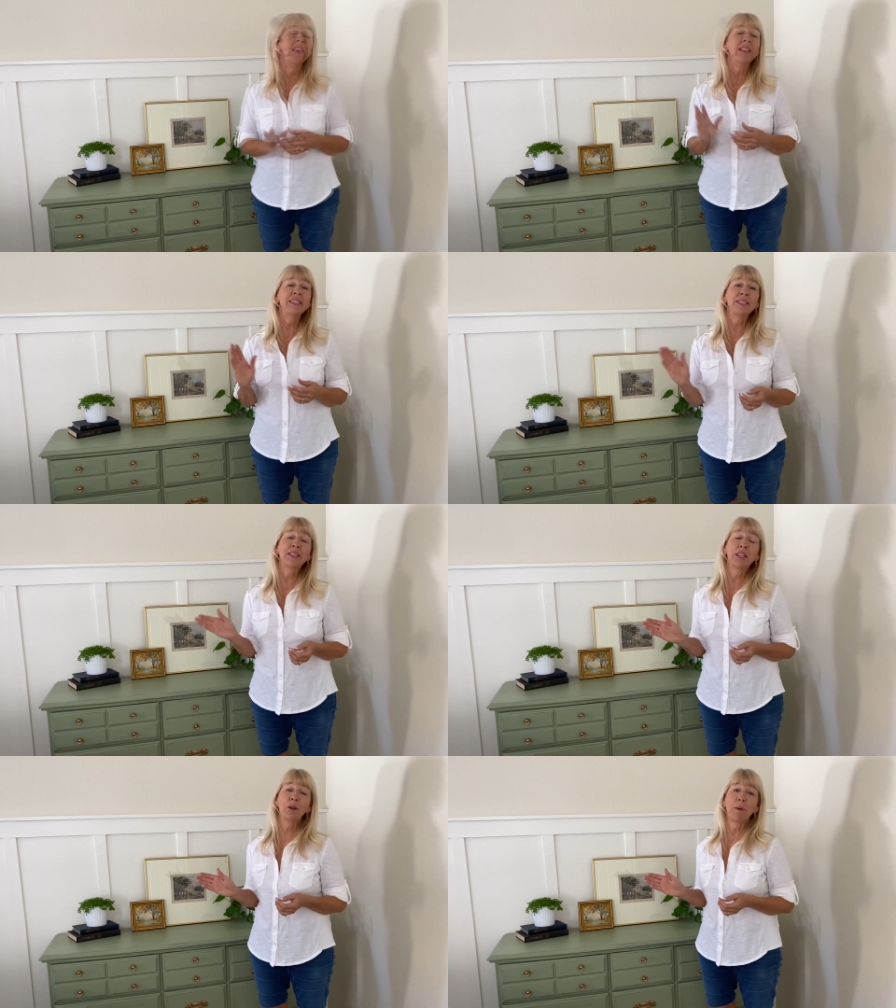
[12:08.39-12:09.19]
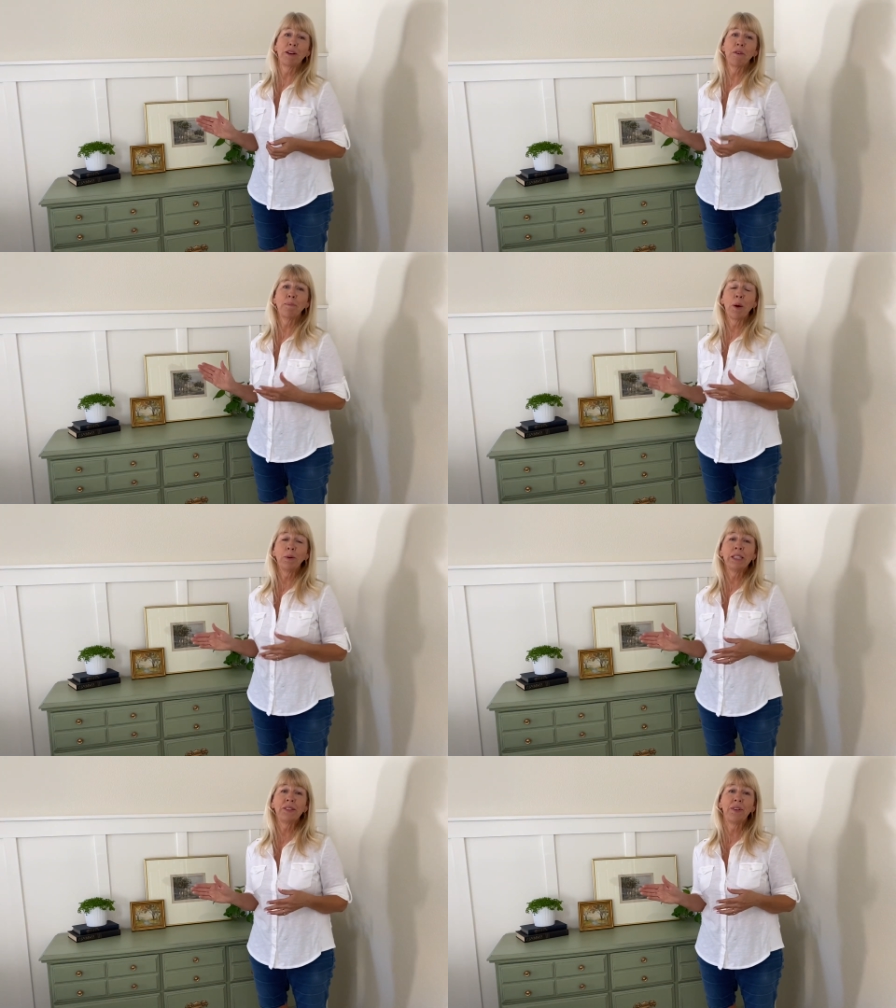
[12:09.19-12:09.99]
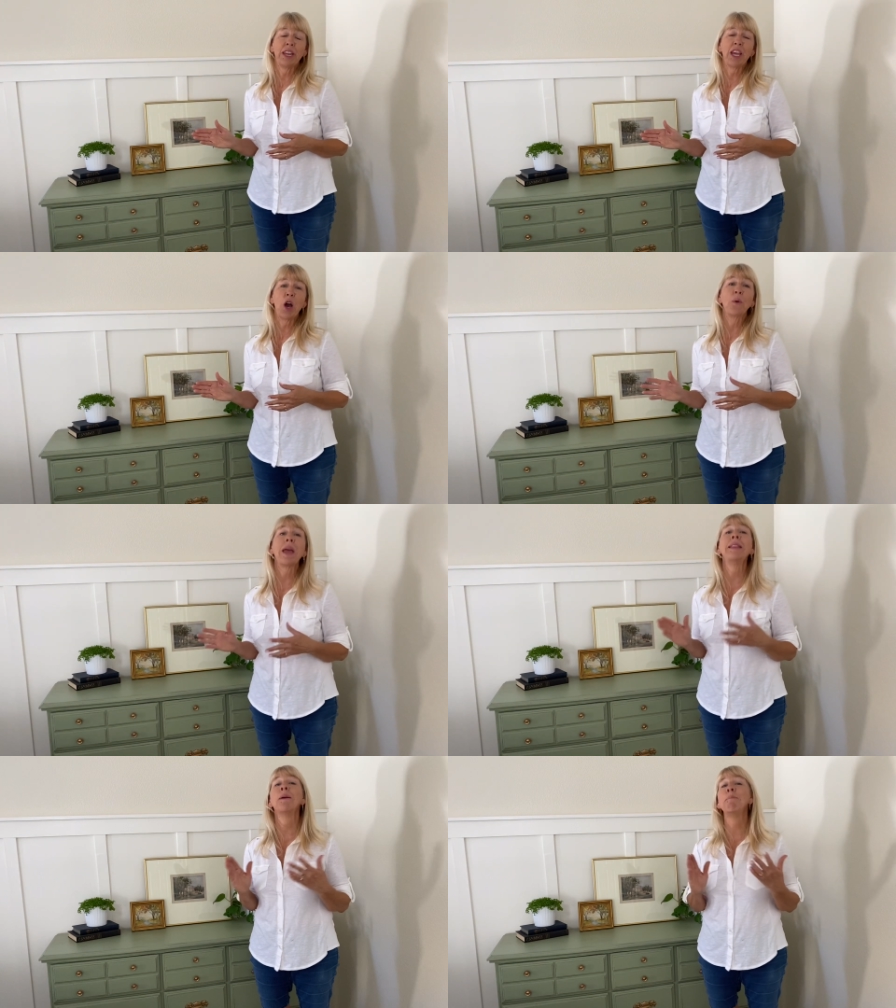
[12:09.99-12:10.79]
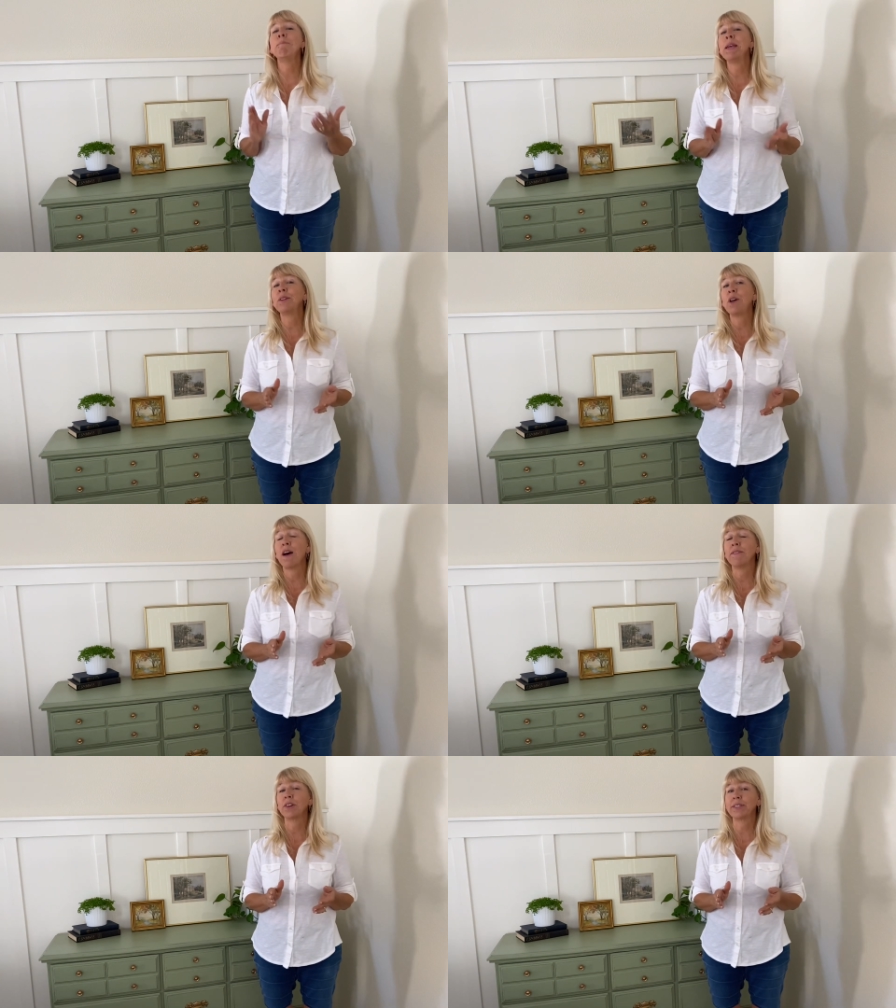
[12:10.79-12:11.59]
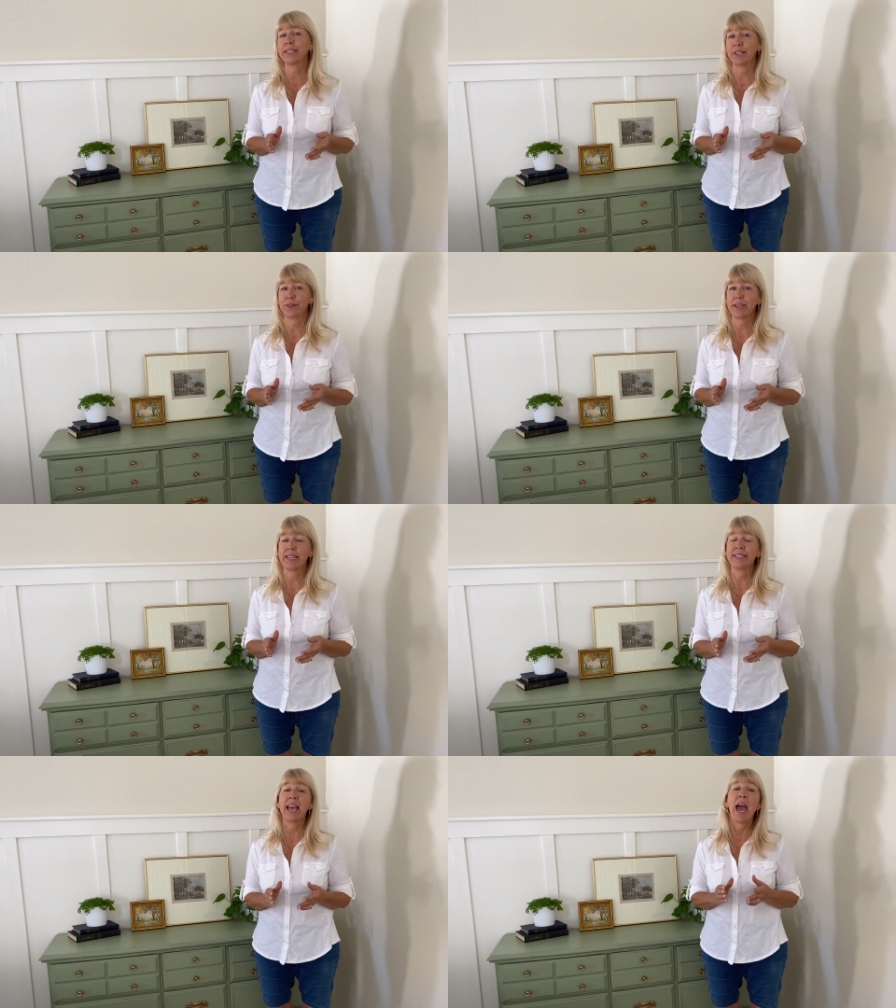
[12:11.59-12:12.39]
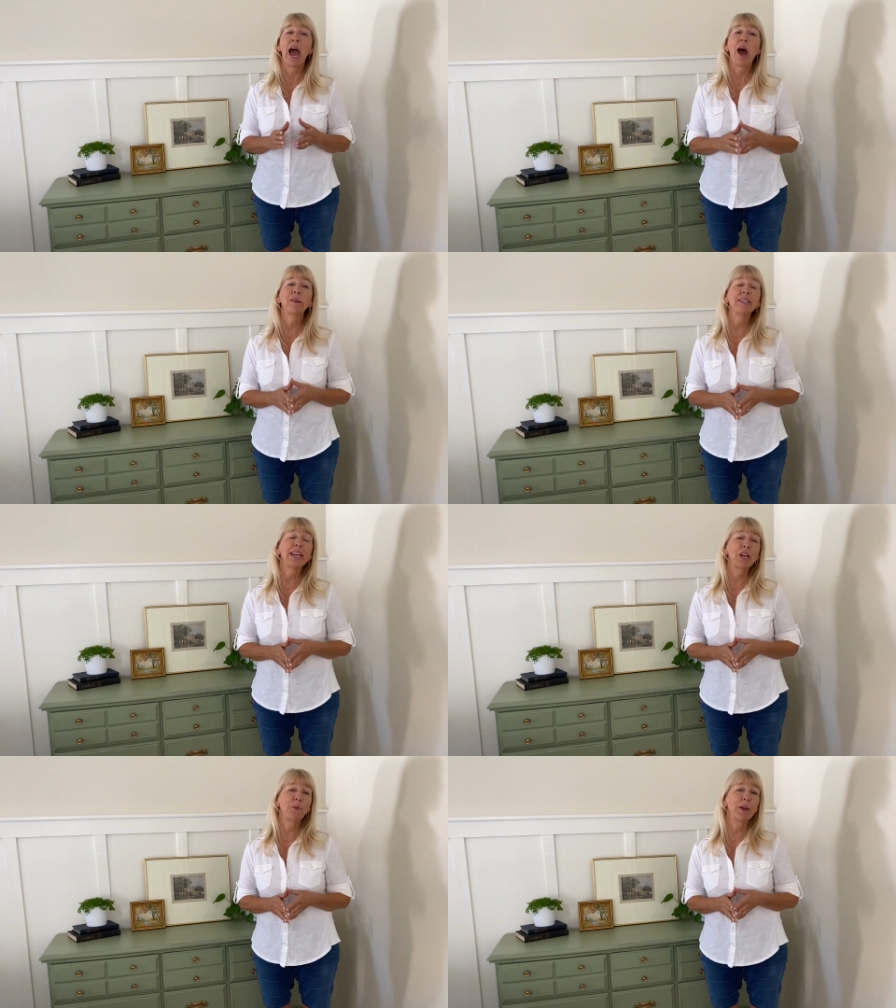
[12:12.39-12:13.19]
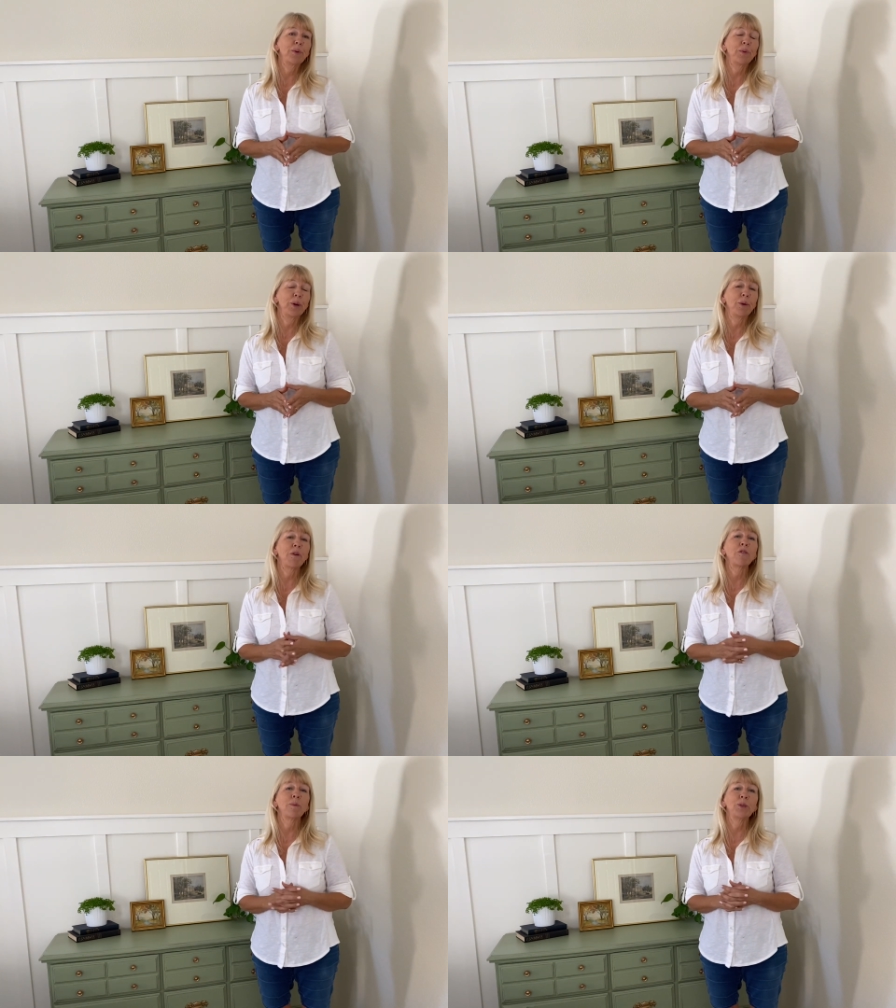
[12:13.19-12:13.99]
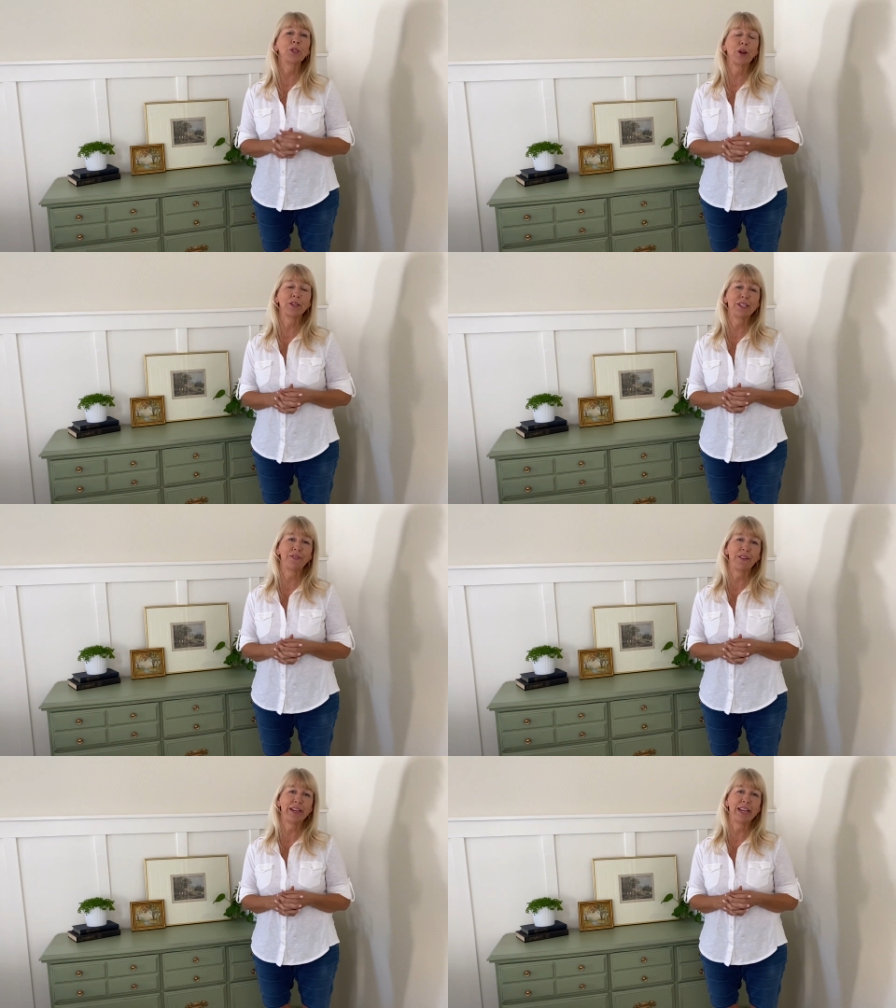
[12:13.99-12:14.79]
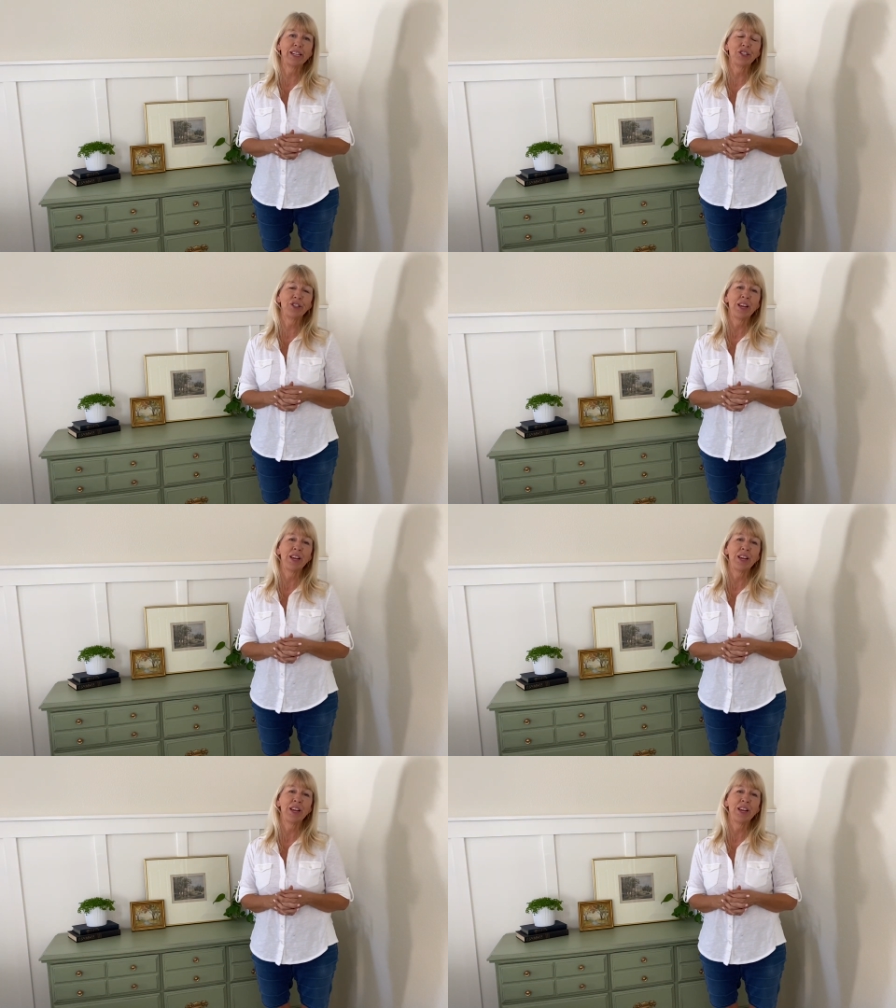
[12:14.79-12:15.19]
This is a little bit of a bonus video in the middle of our series, How to Decorate a Room from Start to Finish.